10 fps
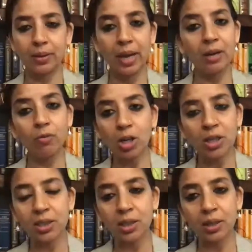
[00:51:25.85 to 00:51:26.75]
And what
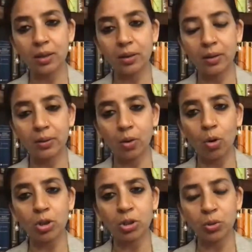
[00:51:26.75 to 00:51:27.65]
does the
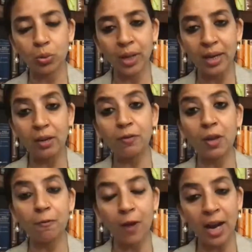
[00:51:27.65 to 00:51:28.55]
courts do then? If they
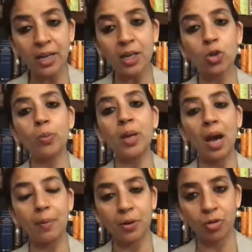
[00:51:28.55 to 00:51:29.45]
find it to be
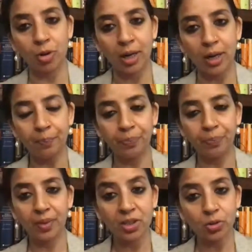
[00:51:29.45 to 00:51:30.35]
arbitrary,
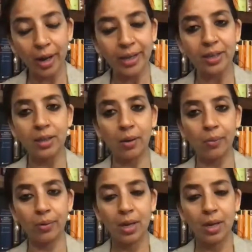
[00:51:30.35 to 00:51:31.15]
they strike it down.